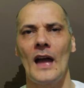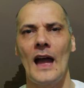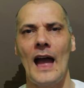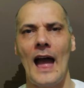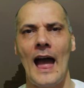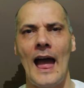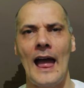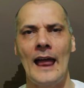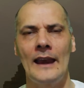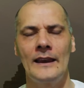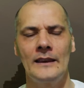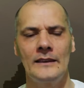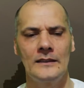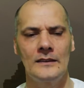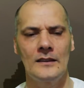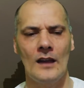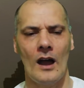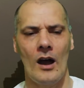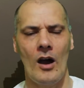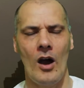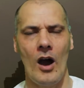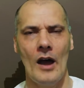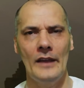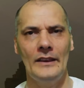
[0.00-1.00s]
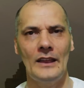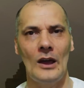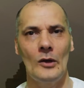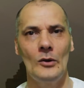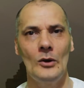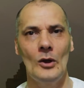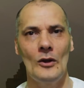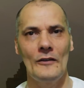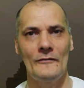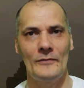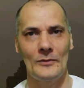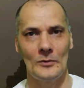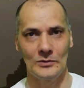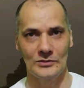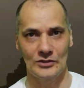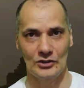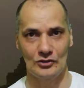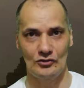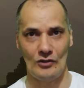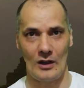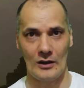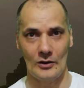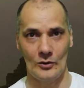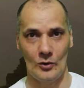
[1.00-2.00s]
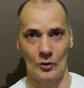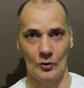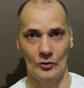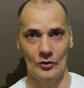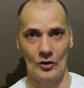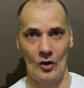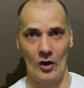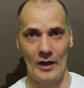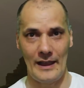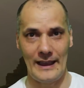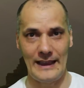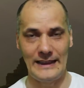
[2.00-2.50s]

And I don't know if he was a drunk or not.